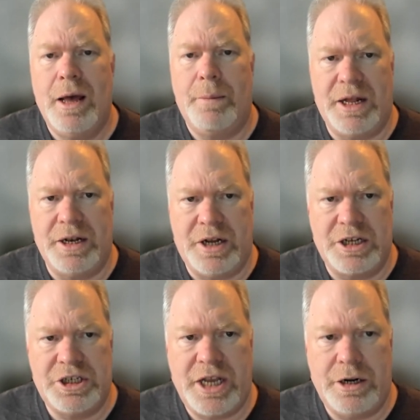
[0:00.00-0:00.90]
But
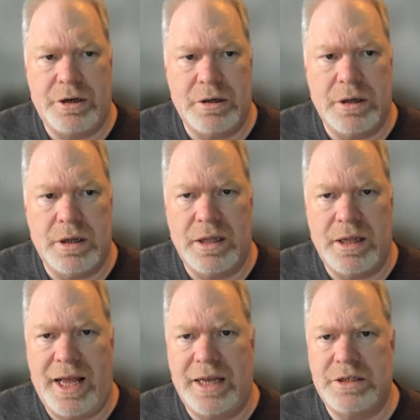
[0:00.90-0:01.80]
Don Shader
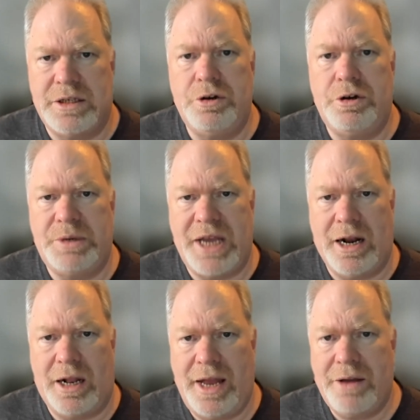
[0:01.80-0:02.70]
has a YouTube
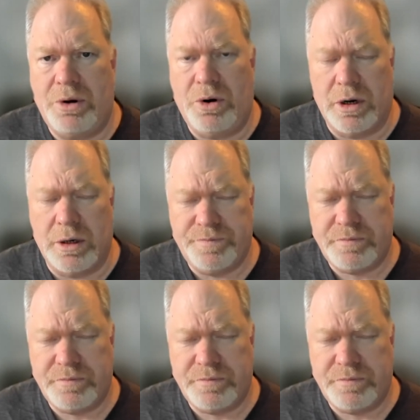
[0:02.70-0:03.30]
channel on Ecuador.